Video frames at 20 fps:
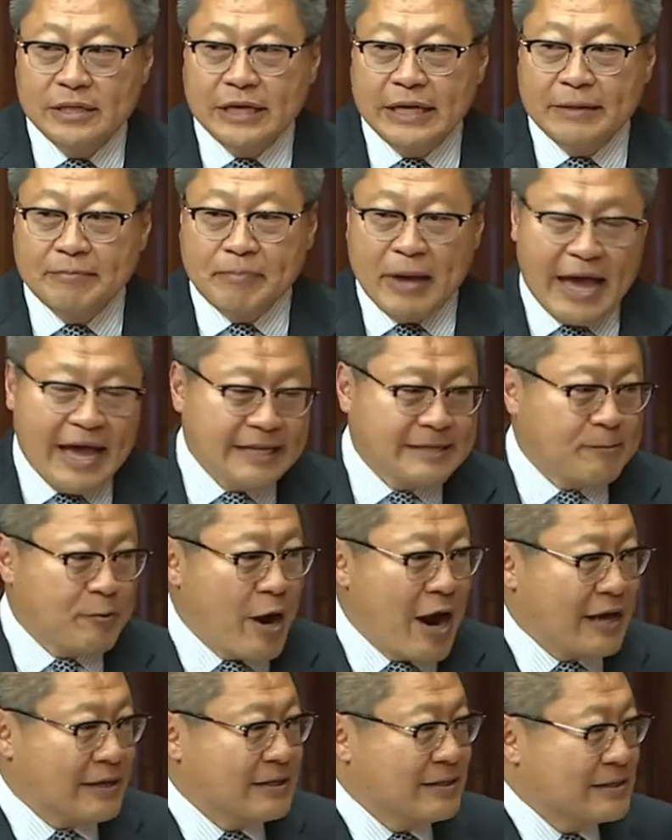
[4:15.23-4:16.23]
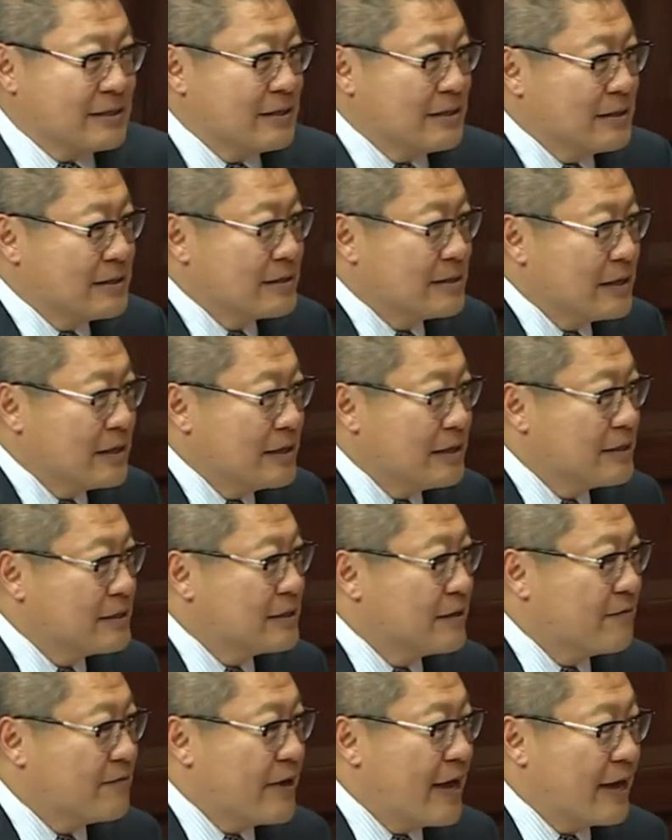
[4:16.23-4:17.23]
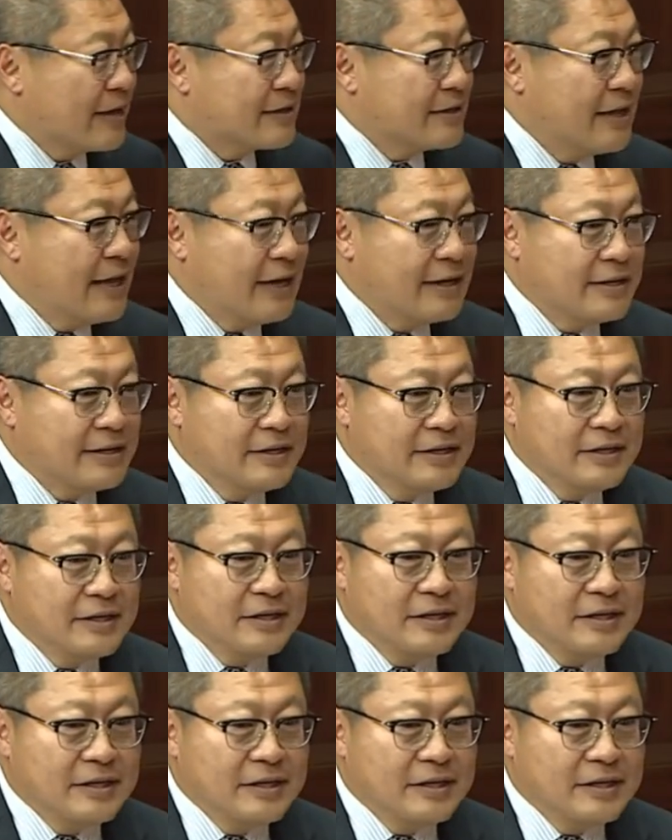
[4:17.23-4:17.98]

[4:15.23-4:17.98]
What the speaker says: in past practices is the fact that